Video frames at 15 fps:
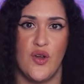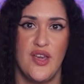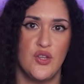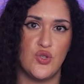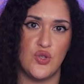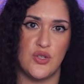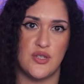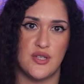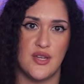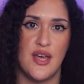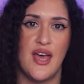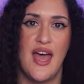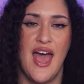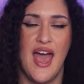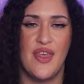agents,
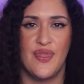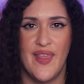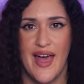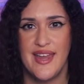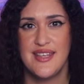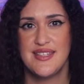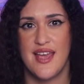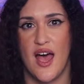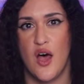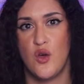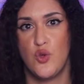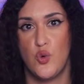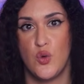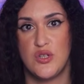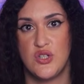and that is how
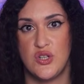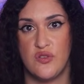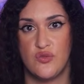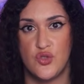you achieve